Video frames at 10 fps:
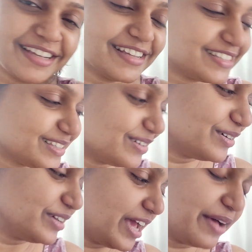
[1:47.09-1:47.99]

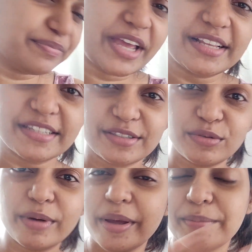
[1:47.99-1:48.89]
So yeah, I'll just
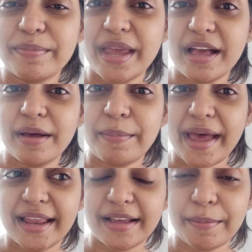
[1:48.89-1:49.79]
do my makeup
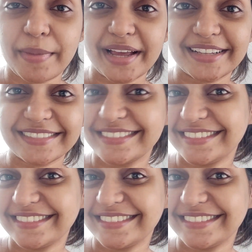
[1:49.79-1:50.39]
and come back.